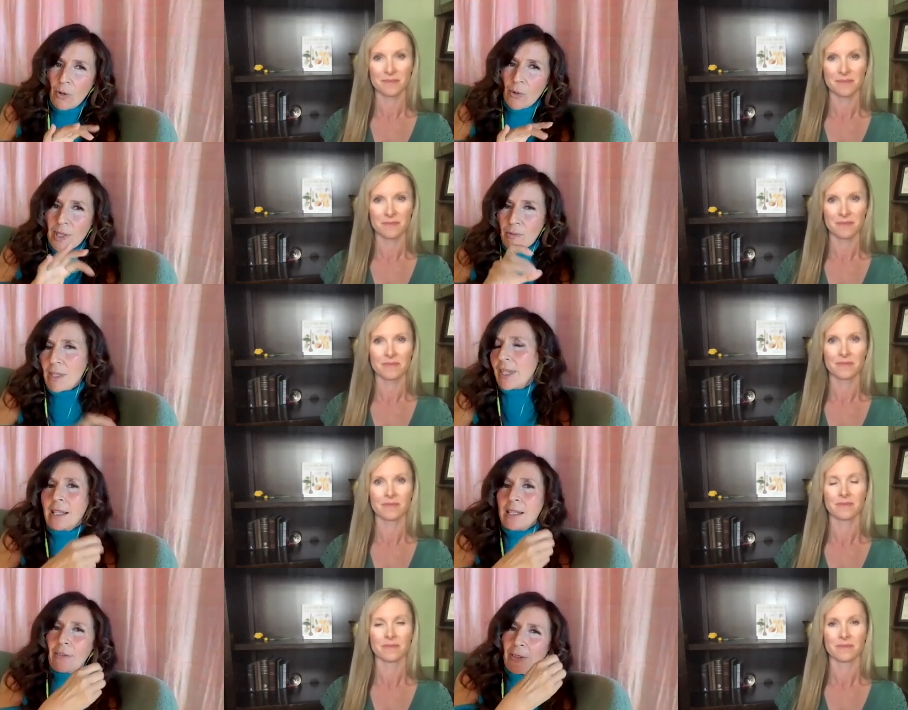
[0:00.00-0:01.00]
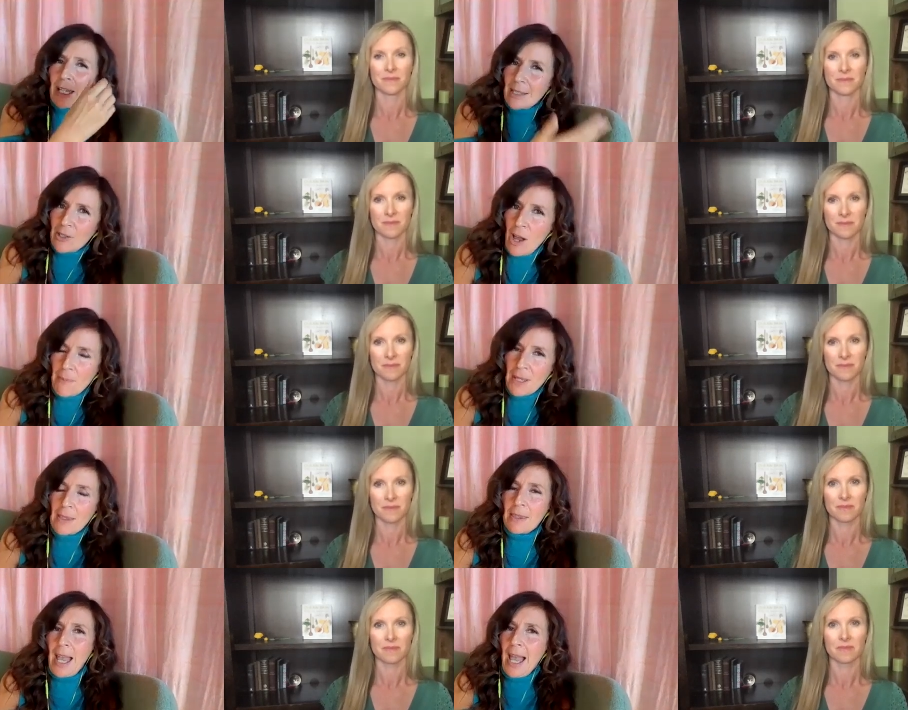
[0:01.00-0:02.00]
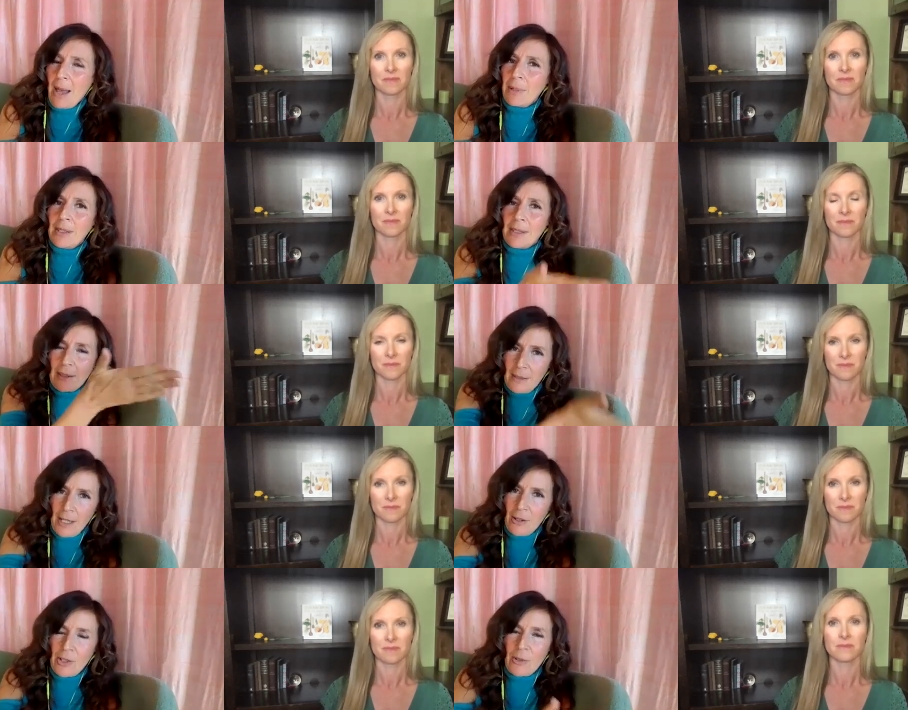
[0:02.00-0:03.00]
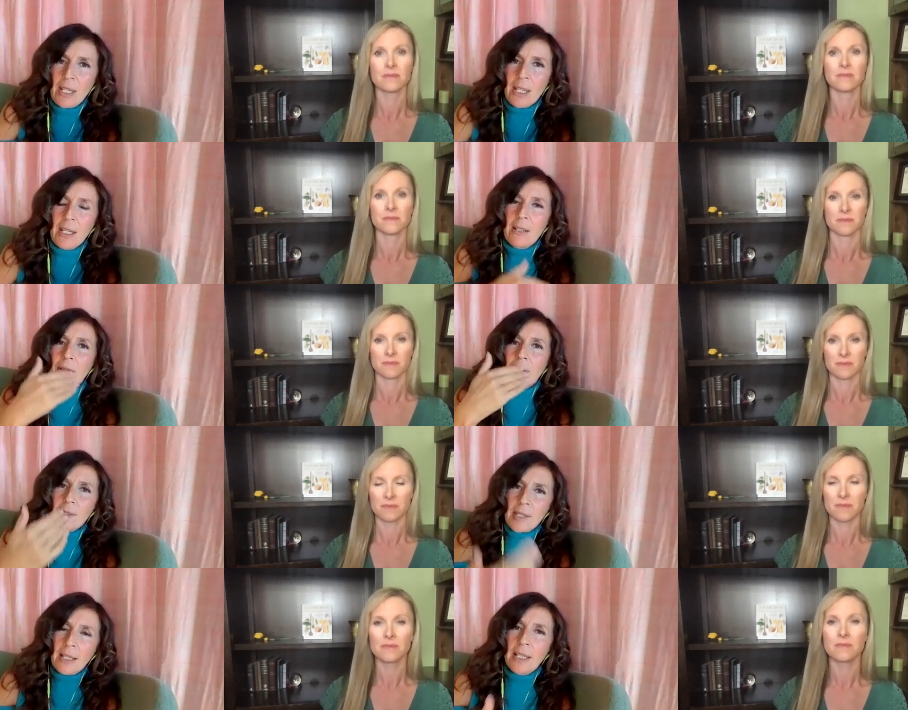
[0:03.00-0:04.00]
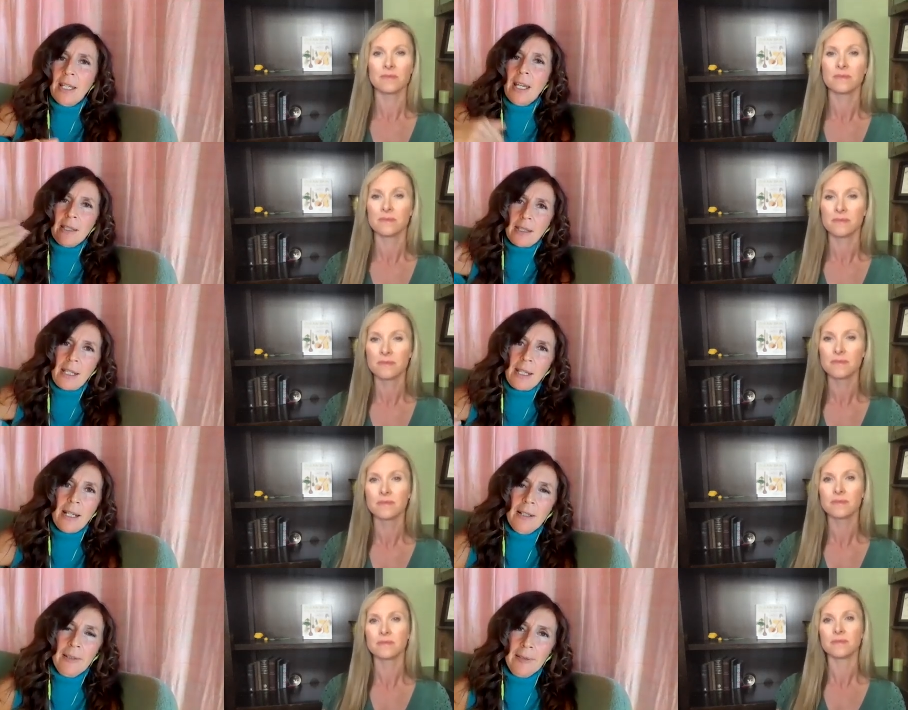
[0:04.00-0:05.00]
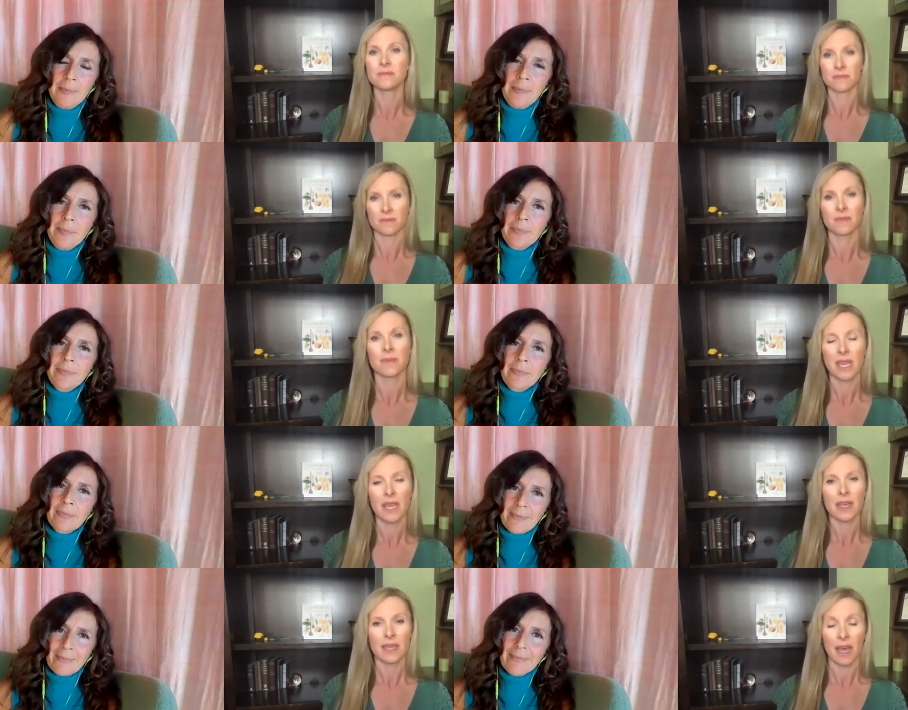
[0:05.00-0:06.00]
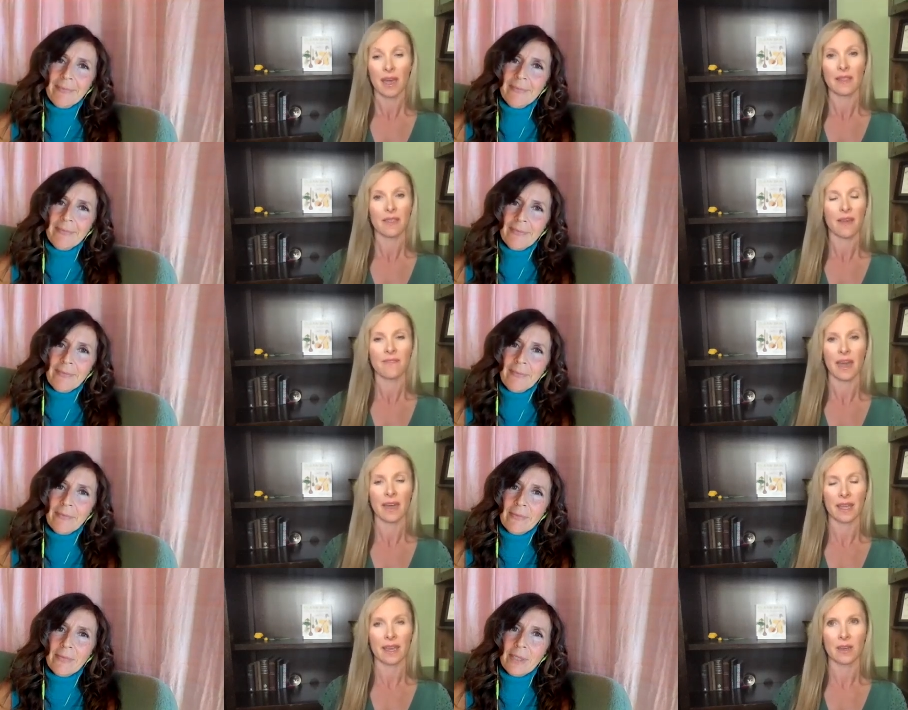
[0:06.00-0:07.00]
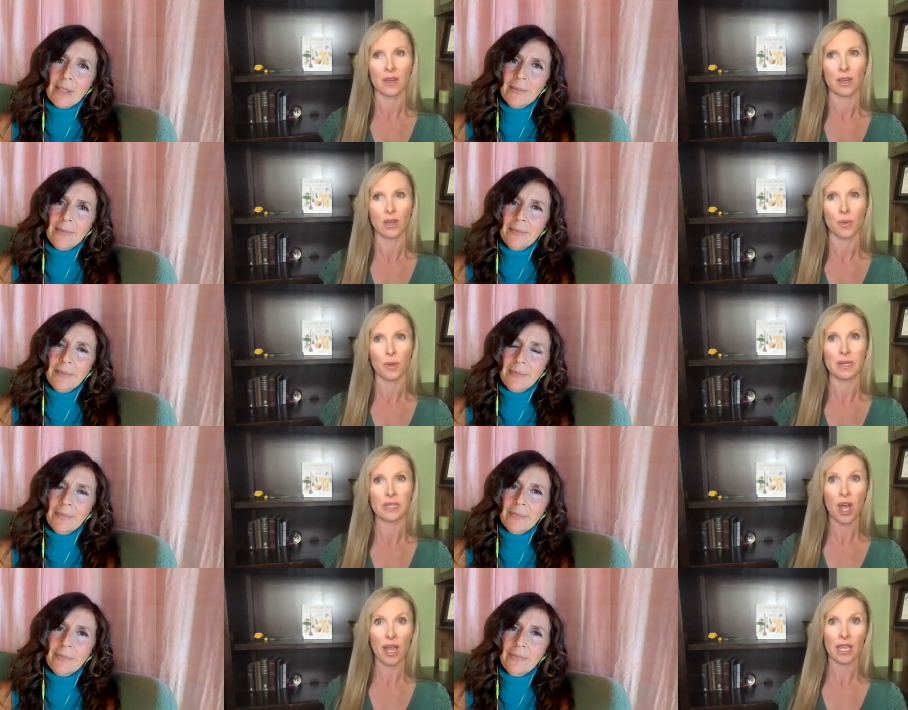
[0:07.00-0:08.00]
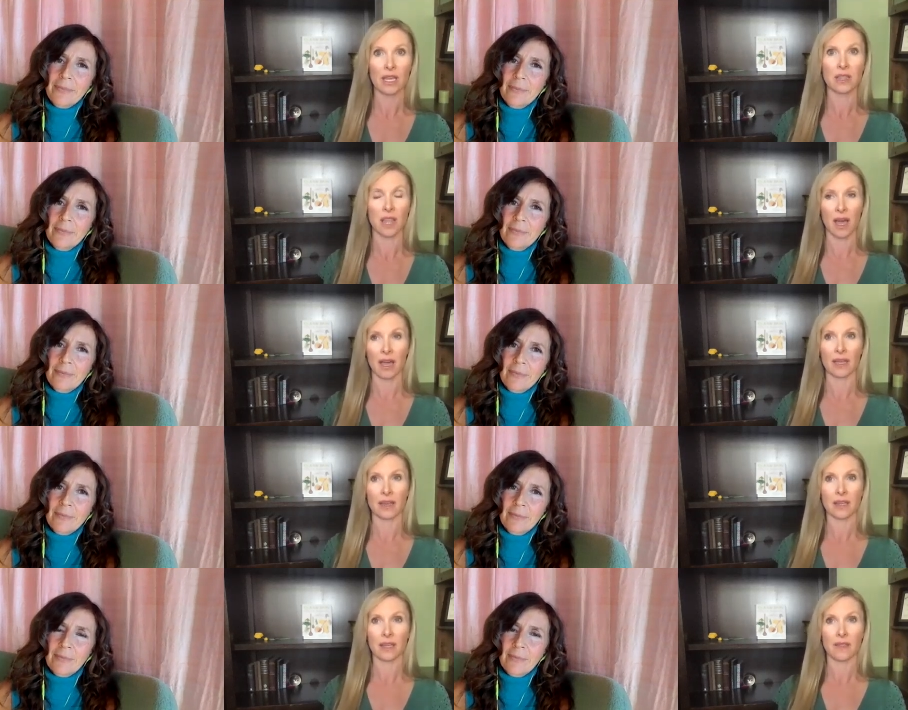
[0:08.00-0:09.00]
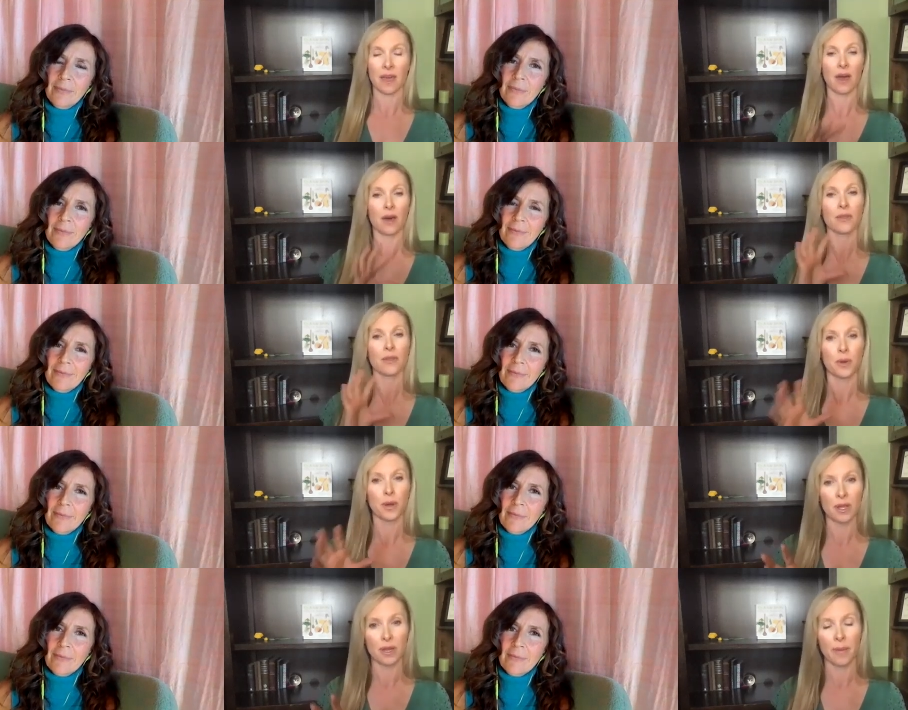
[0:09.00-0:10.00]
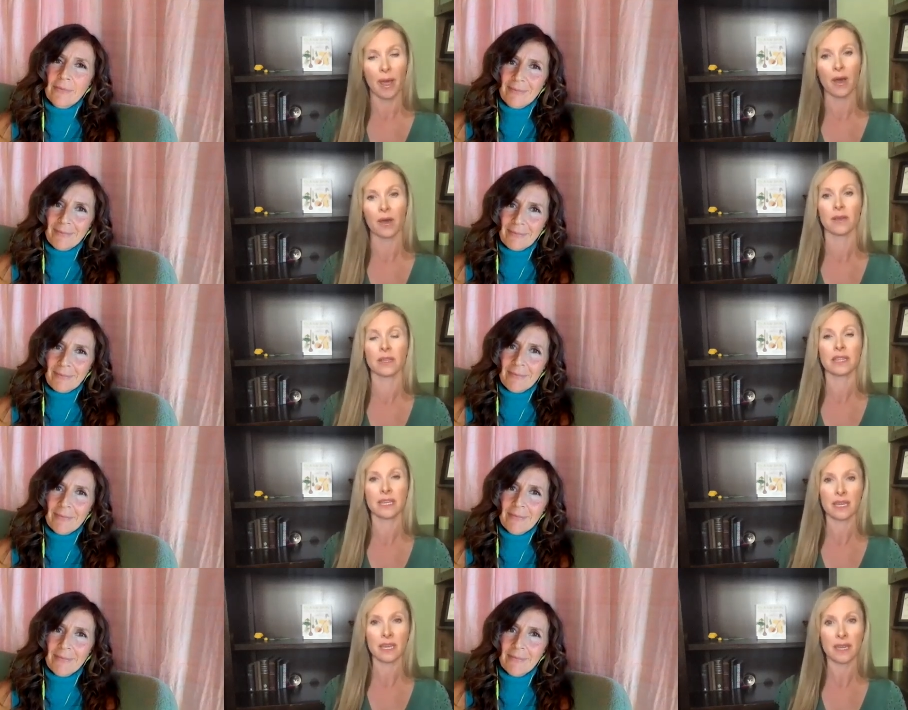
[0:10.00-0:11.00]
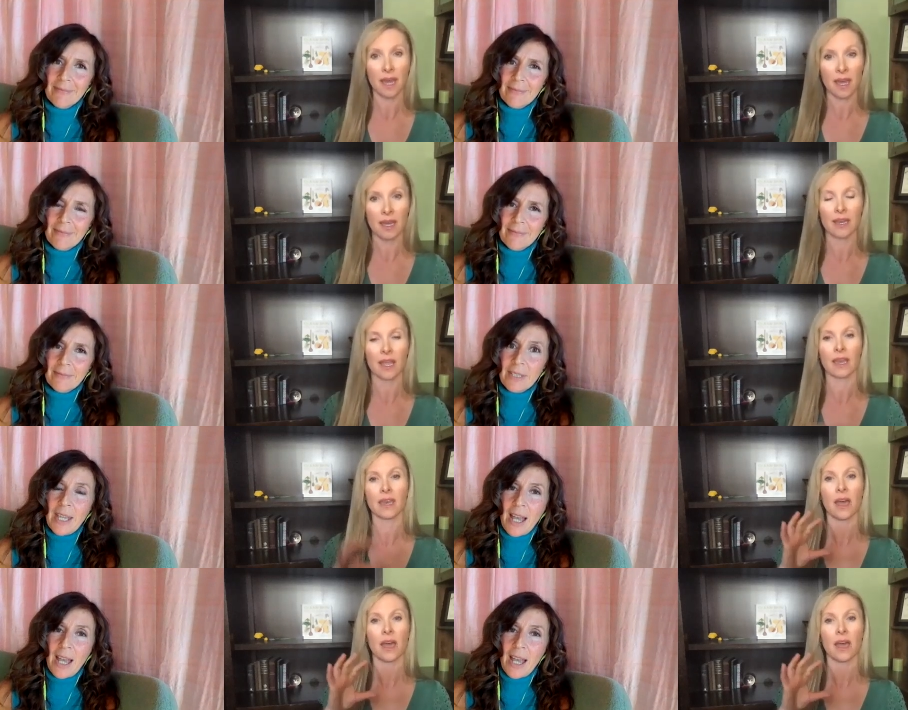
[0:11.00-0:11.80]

Speaker 1: those three things of like stopping the habits that are doing it, sealing, and seeding.
Speaker 2: Yeah, I love that. And you know, we've been talking a lot in the health world about leaky gut and